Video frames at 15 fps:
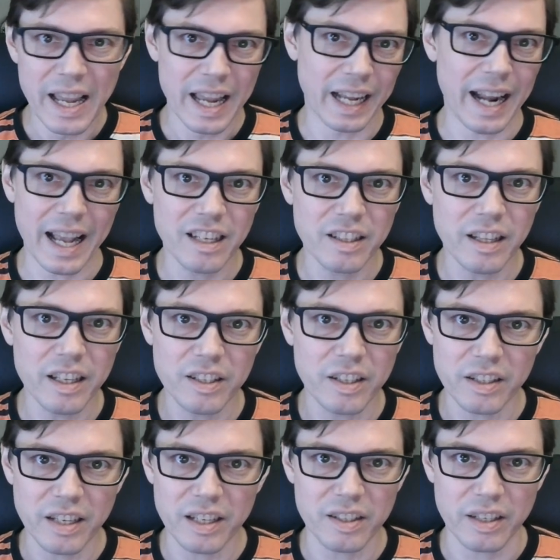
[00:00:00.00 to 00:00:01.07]
It has the
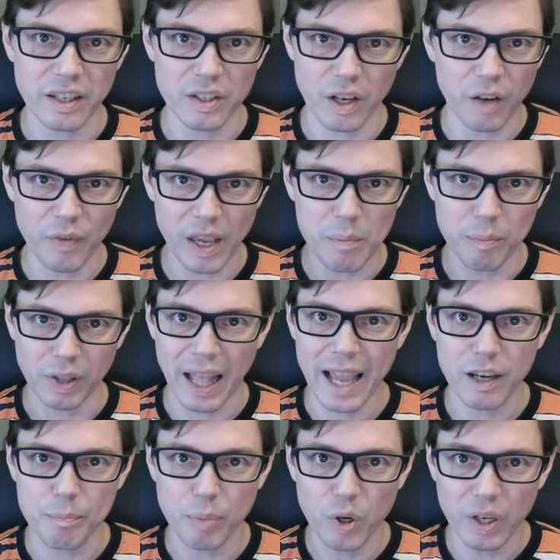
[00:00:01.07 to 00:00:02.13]
statistics of a
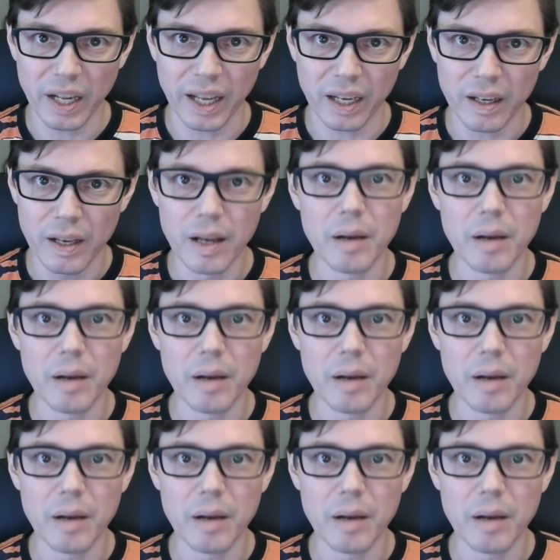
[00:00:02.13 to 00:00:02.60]
black pudding,